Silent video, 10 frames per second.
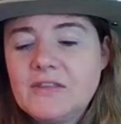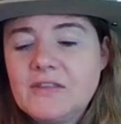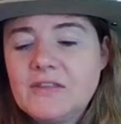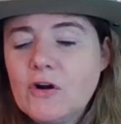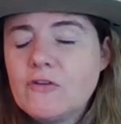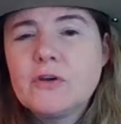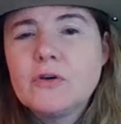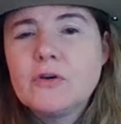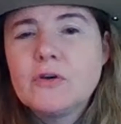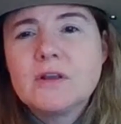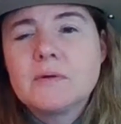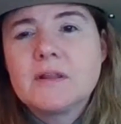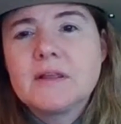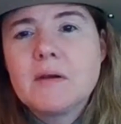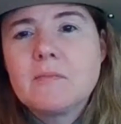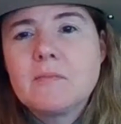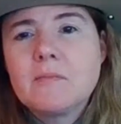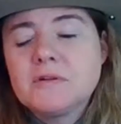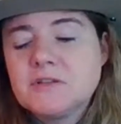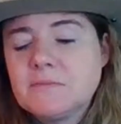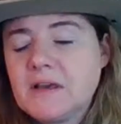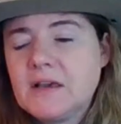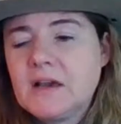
are a few that are really memorable to me.